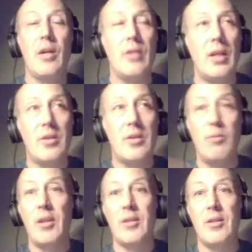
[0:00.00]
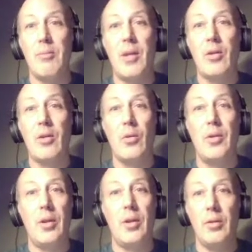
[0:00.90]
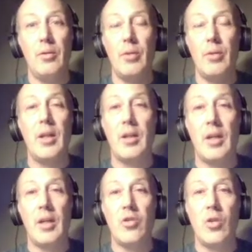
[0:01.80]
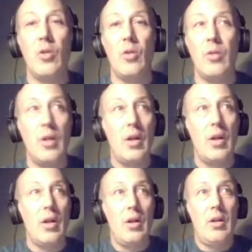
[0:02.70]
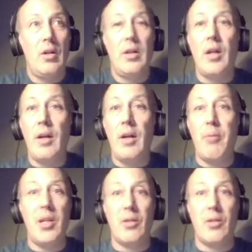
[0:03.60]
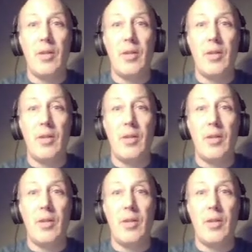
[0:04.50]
Smith is a better goaltender than Rittich has shown. You got to be aggressive